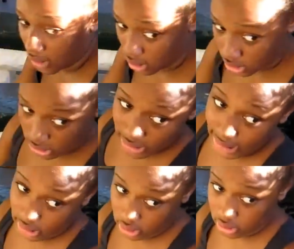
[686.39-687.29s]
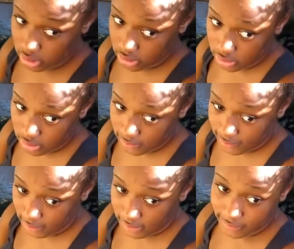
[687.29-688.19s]
I could have got
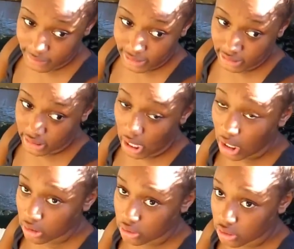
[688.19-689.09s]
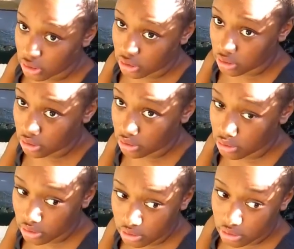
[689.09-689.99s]
$5 or $8.
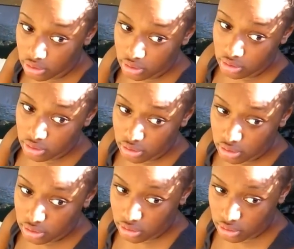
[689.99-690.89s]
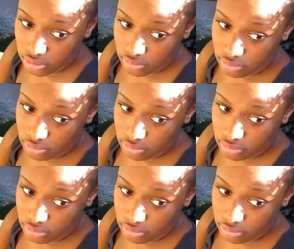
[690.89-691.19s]
Well, we don't get it.